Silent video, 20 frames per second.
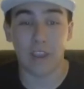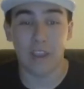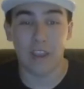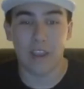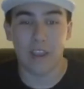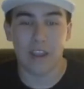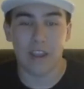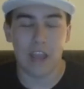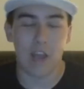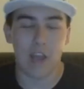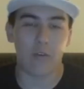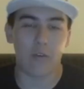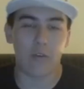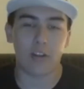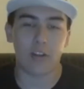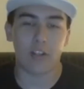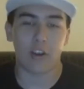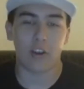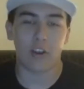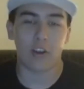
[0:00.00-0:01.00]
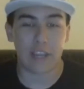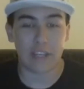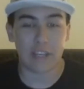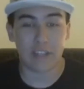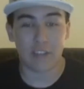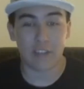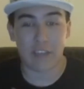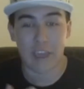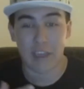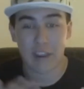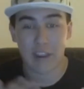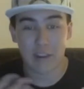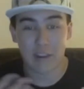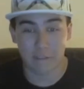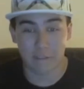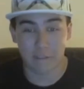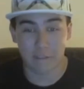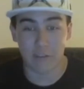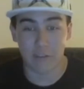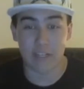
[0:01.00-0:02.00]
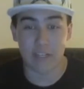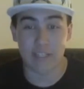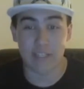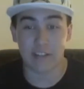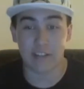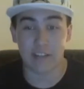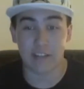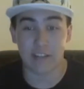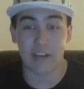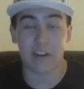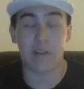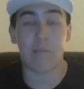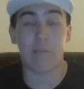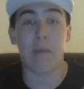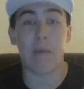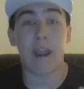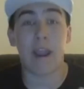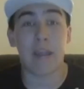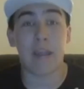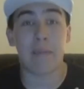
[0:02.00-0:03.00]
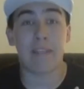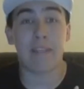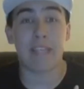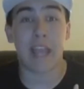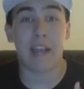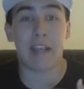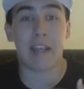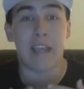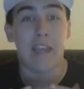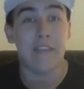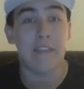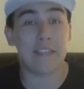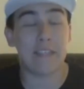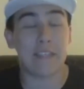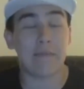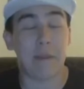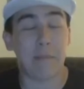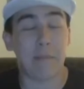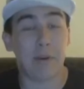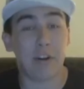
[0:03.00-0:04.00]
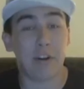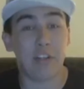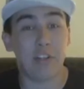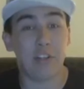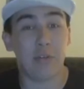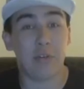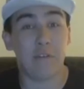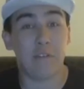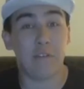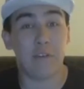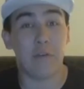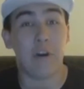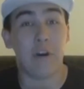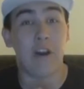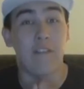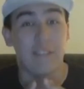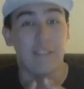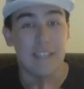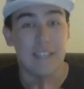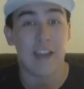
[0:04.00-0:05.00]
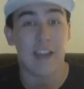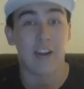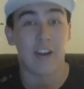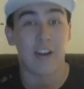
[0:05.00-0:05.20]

Now, of course, I'll get into that in further detail later. My name is Eddie, and this is my personal review of Attack on